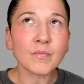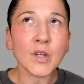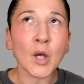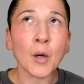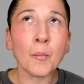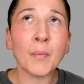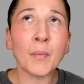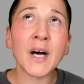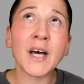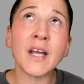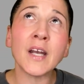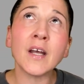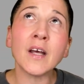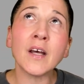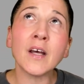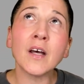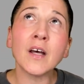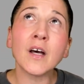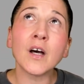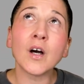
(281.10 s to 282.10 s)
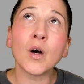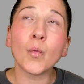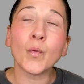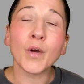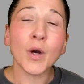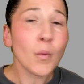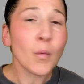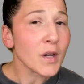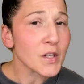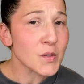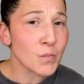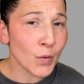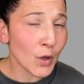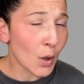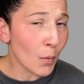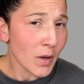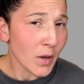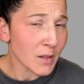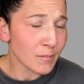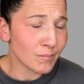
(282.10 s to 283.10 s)
but we don't want we
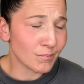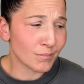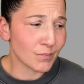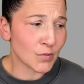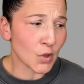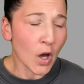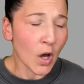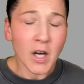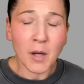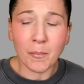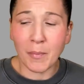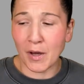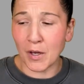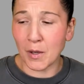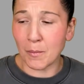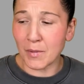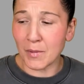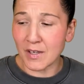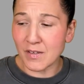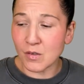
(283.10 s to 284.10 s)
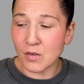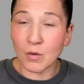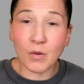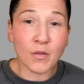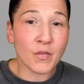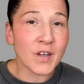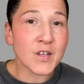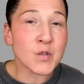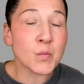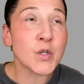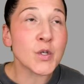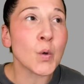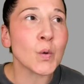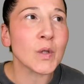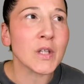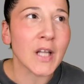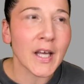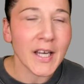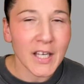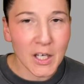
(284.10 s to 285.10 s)
don't want to talk about them because they're the things we
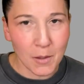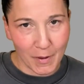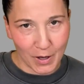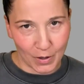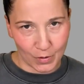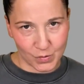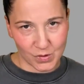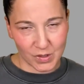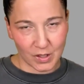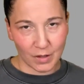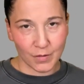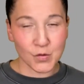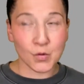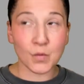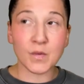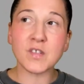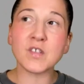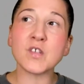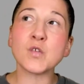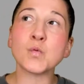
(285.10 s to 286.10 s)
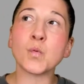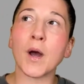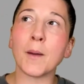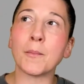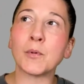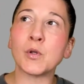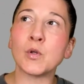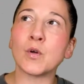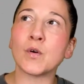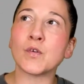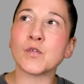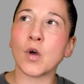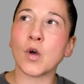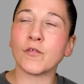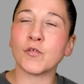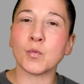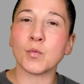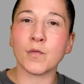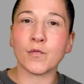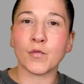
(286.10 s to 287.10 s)
don't like about ourselves. So this is why Pluto is
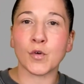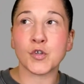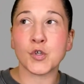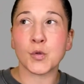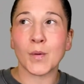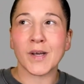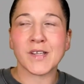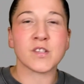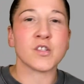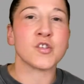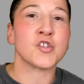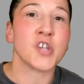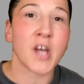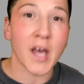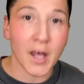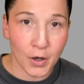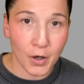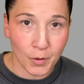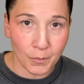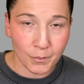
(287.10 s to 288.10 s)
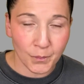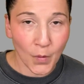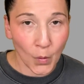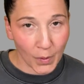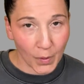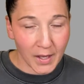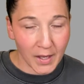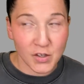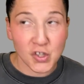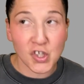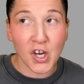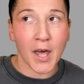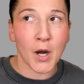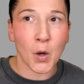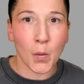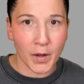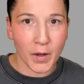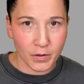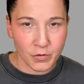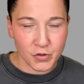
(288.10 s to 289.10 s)
often referred to as the shadow, okay?
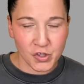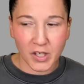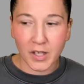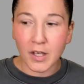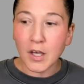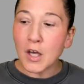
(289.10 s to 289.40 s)
Shadow energy.